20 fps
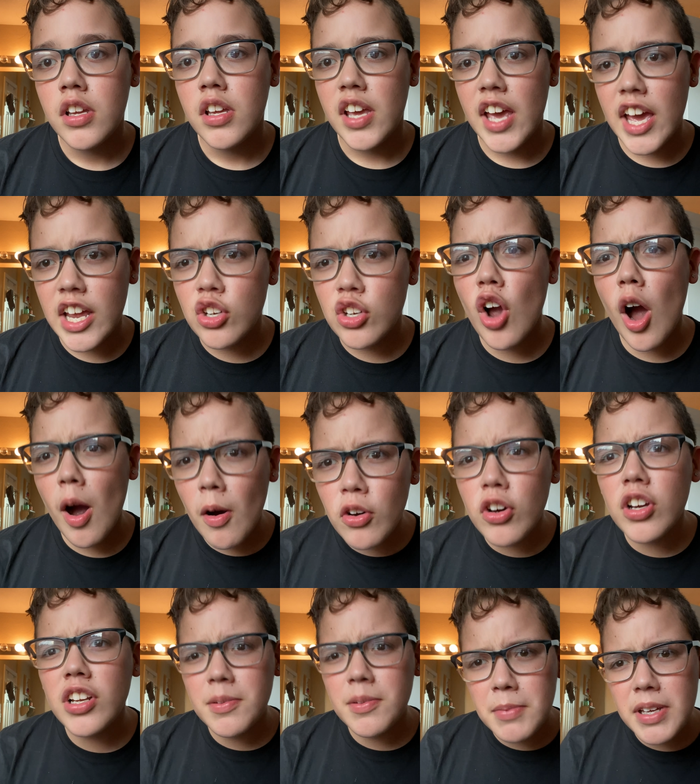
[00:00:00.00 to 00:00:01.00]
And y'all
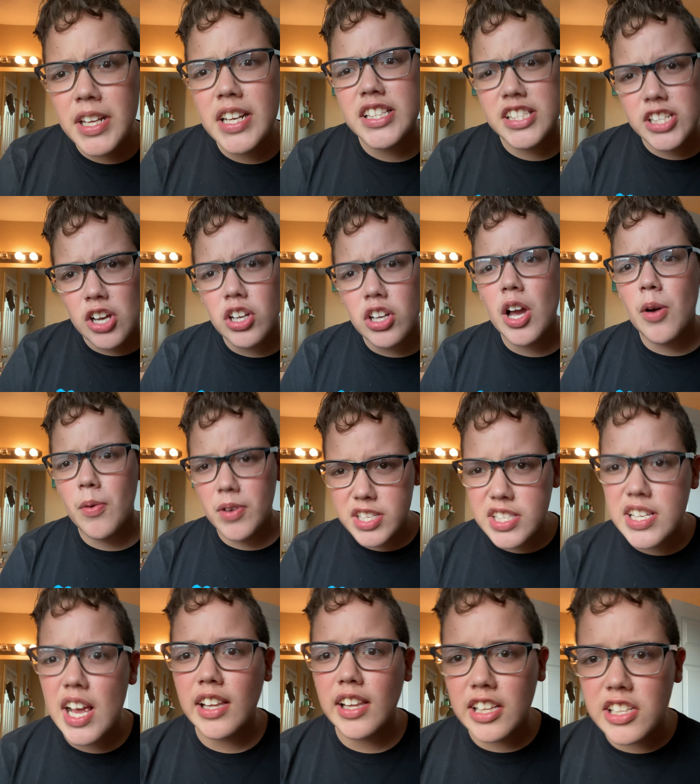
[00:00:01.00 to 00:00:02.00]
wanted me to tell y'all what
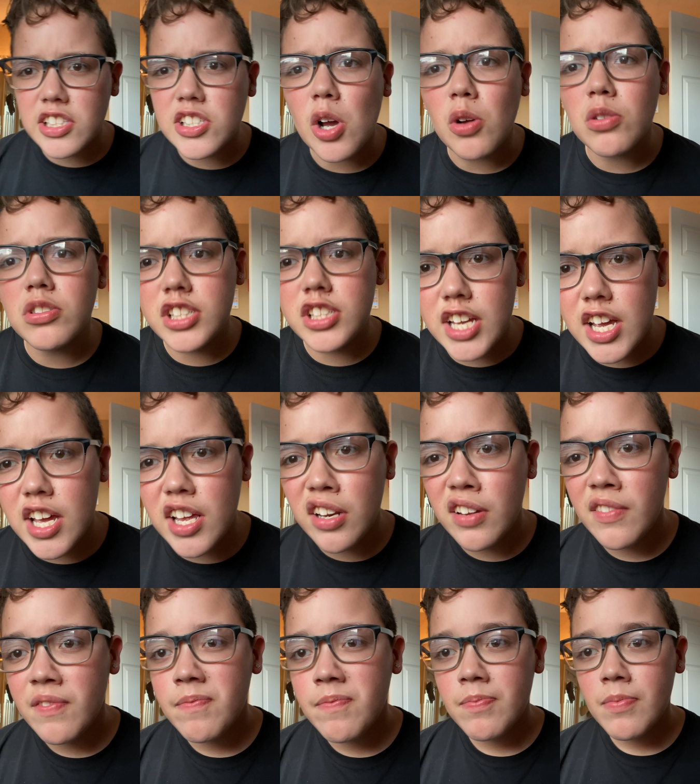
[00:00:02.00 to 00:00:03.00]
Silento did?
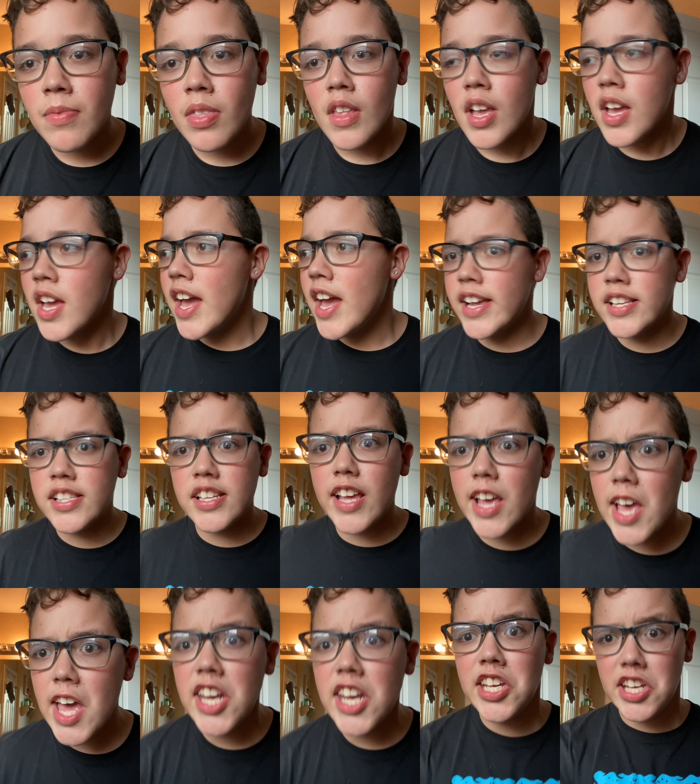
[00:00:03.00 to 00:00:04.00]
He's an
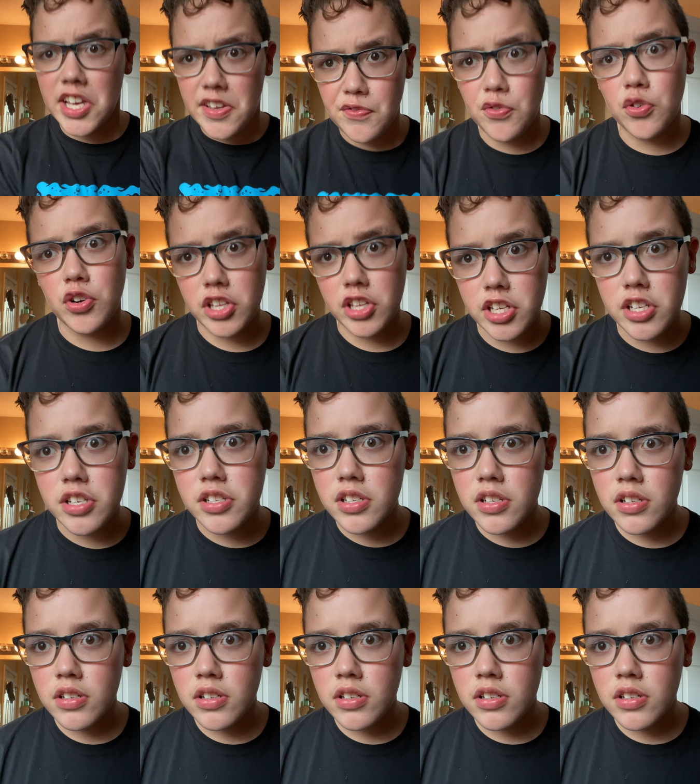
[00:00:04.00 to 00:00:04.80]
idiot for this.